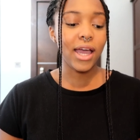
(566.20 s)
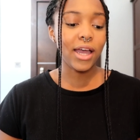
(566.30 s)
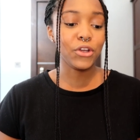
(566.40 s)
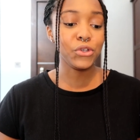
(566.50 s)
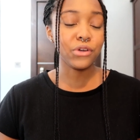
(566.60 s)

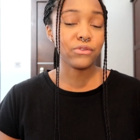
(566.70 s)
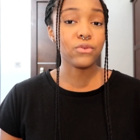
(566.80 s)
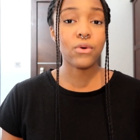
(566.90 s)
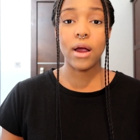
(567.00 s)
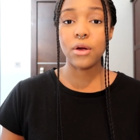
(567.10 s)
and you have
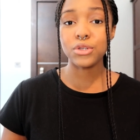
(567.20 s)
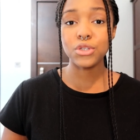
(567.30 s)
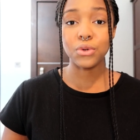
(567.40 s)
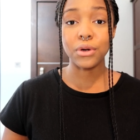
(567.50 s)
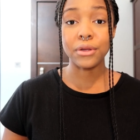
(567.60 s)
a 4-hour
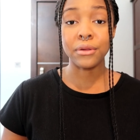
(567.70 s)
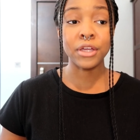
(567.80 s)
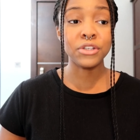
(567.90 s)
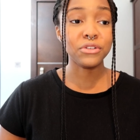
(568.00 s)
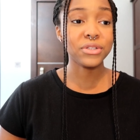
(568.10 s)
tutorial
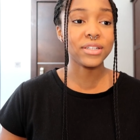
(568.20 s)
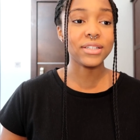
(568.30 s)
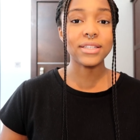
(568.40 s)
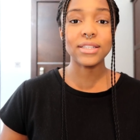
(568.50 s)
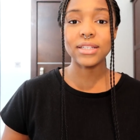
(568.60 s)
and you're just
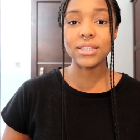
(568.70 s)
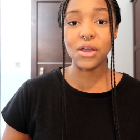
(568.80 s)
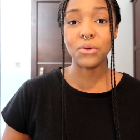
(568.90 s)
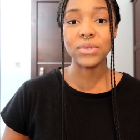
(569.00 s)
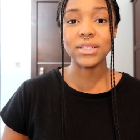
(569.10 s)
gonna sit
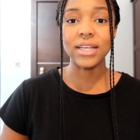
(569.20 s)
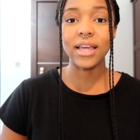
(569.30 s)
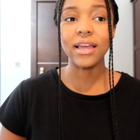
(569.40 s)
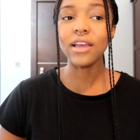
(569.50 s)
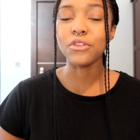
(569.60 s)
down one
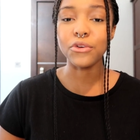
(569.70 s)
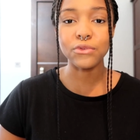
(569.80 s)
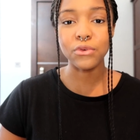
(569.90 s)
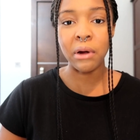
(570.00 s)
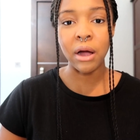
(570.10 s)
day and
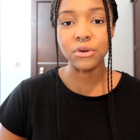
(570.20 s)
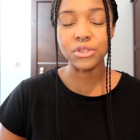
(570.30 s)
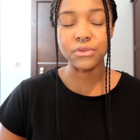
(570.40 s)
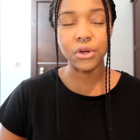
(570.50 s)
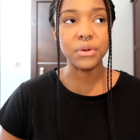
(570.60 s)
learn 4
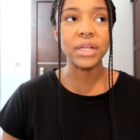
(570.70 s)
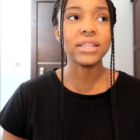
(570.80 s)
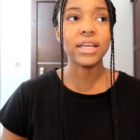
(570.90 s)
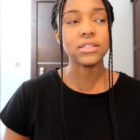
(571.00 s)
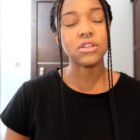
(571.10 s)
hours of
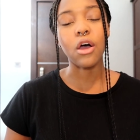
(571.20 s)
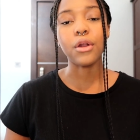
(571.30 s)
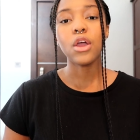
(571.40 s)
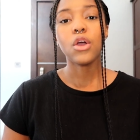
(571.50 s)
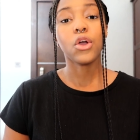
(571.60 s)
coding. That's
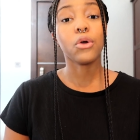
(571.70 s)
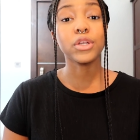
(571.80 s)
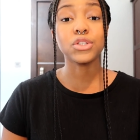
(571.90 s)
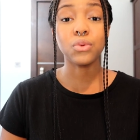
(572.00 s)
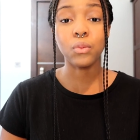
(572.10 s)
not
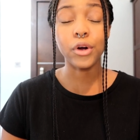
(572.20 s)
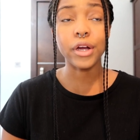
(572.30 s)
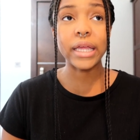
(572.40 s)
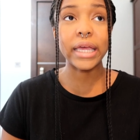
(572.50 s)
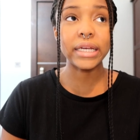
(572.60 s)
going to
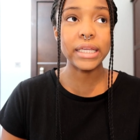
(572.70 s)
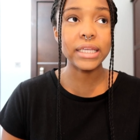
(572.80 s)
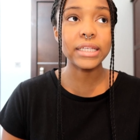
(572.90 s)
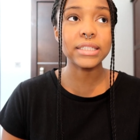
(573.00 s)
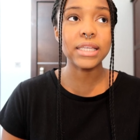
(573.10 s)
work. It
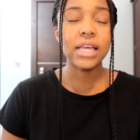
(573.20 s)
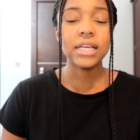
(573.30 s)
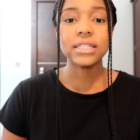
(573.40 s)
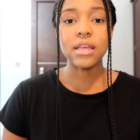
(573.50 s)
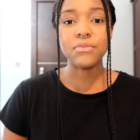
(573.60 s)
is
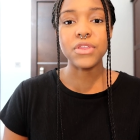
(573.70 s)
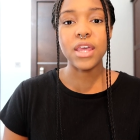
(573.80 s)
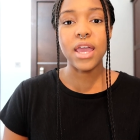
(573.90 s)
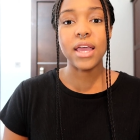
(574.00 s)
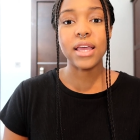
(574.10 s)

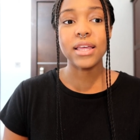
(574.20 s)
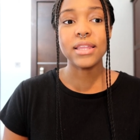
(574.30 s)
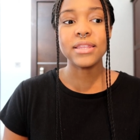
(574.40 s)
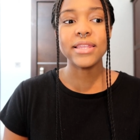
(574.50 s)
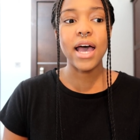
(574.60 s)
something
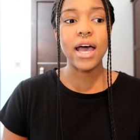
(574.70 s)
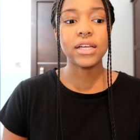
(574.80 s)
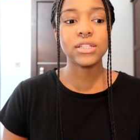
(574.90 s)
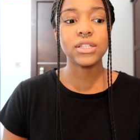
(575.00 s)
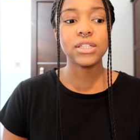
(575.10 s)

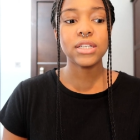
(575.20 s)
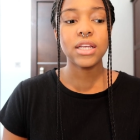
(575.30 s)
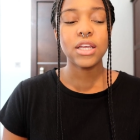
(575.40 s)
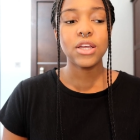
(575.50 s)
that